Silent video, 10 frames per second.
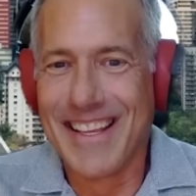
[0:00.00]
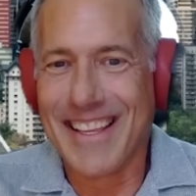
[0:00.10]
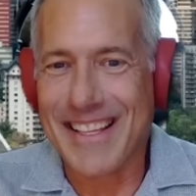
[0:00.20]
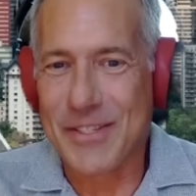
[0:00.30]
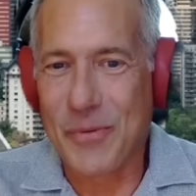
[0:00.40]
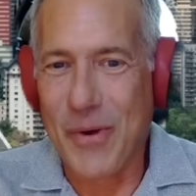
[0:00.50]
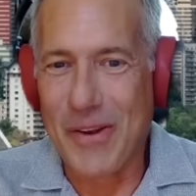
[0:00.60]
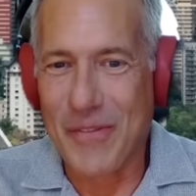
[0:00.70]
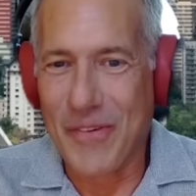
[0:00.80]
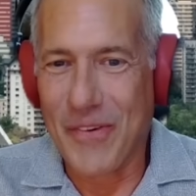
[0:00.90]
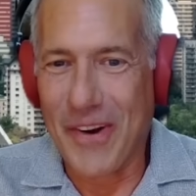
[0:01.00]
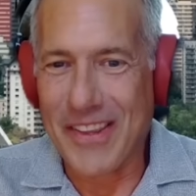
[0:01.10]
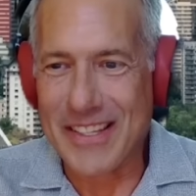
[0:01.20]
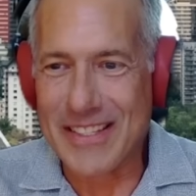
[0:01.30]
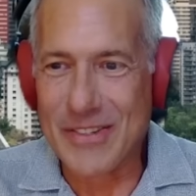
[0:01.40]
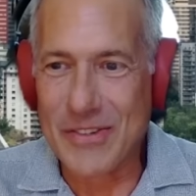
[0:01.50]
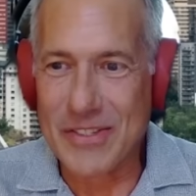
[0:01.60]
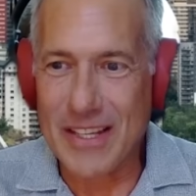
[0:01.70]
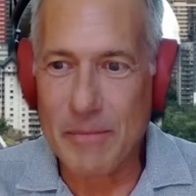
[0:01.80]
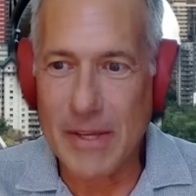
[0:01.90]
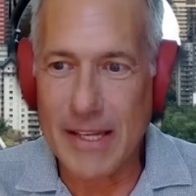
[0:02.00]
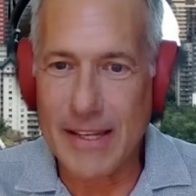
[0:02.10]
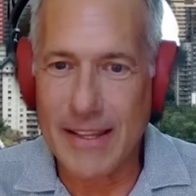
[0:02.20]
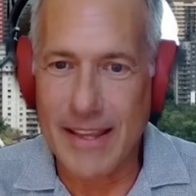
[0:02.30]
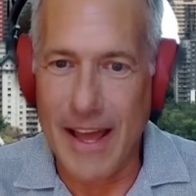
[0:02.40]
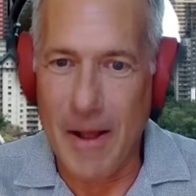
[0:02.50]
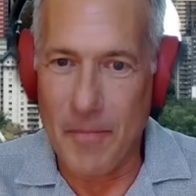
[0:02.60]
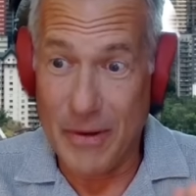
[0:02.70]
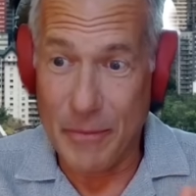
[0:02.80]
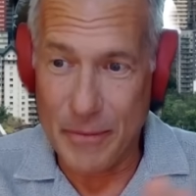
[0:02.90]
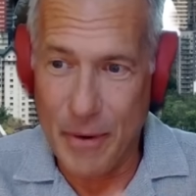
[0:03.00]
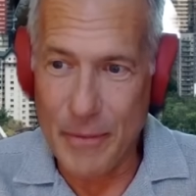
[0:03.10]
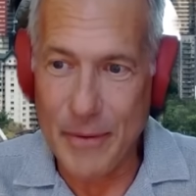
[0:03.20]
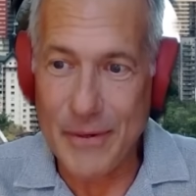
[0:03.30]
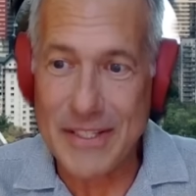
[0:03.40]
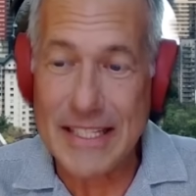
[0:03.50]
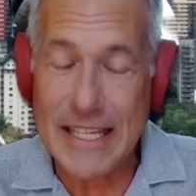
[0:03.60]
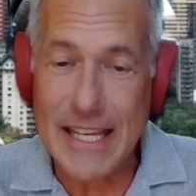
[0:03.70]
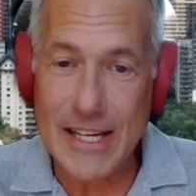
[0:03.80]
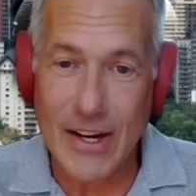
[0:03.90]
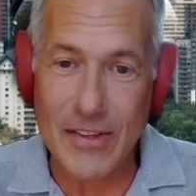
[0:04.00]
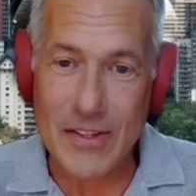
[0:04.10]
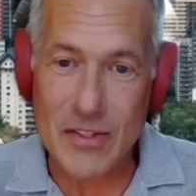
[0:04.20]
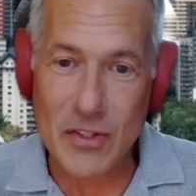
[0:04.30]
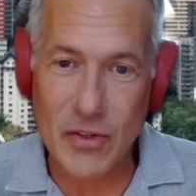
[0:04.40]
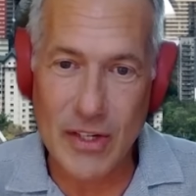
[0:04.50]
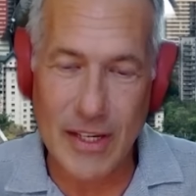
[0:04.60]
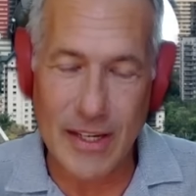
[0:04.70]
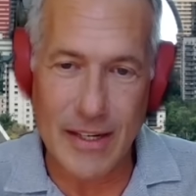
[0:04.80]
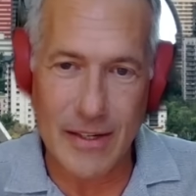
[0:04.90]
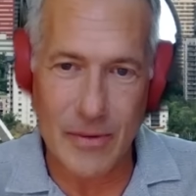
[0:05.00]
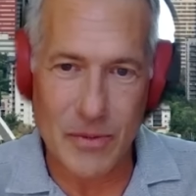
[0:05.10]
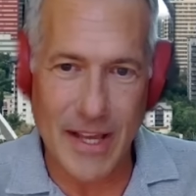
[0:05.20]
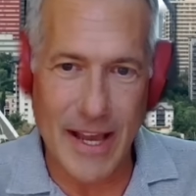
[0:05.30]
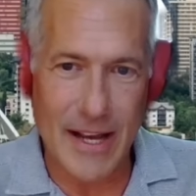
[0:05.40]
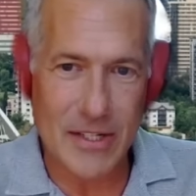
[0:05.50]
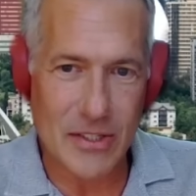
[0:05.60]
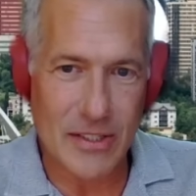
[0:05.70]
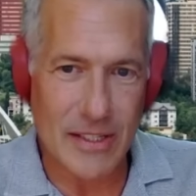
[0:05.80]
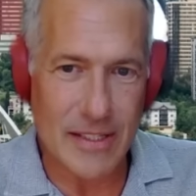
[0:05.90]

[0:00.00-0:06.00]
That's when one of the students admitted that what we were seeing on the screen was actually